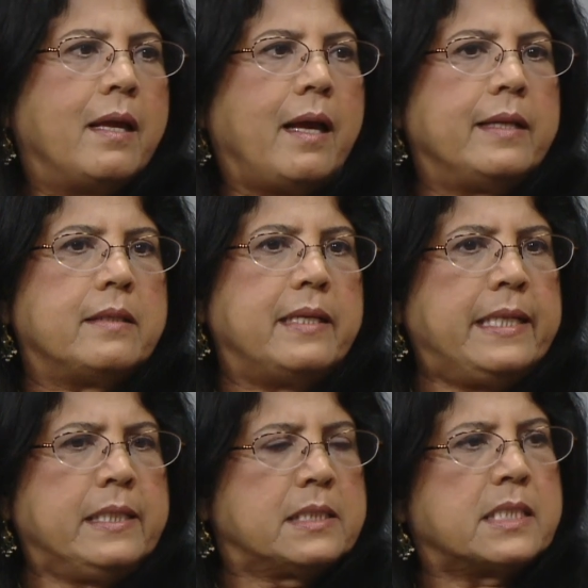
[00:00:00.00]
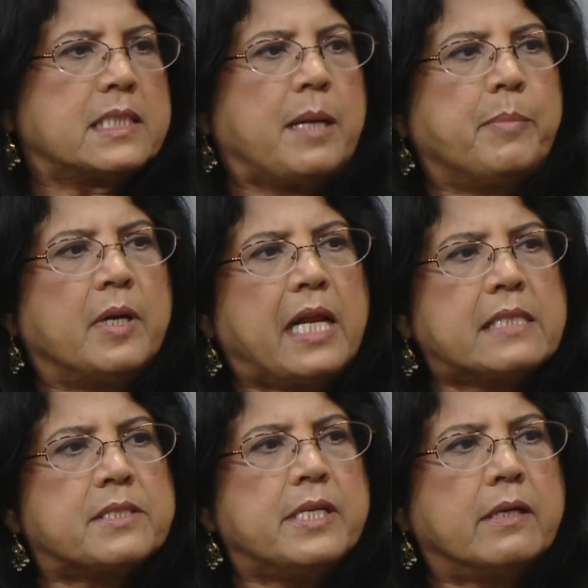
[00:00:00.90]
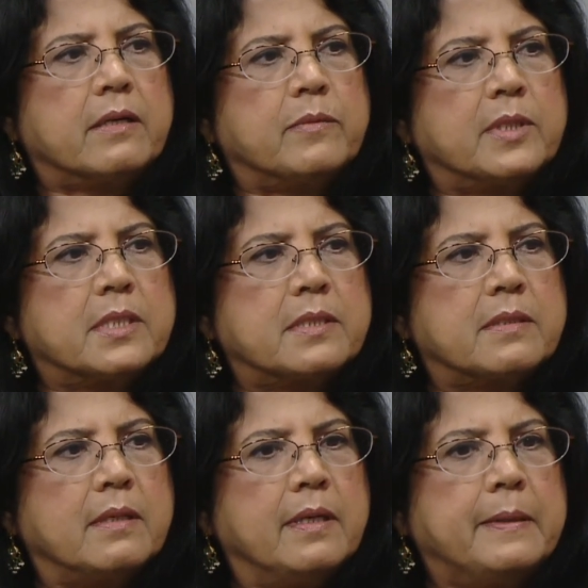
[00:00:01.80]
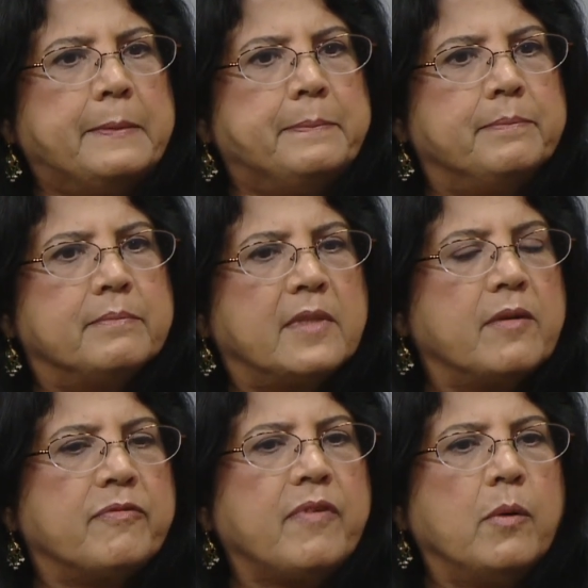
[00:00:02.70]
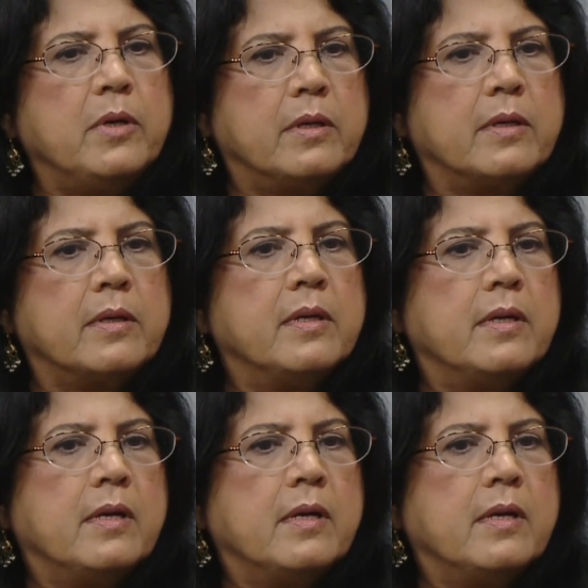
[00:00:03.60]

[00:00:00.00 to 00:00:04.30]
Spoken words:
And the latest example last year was the founder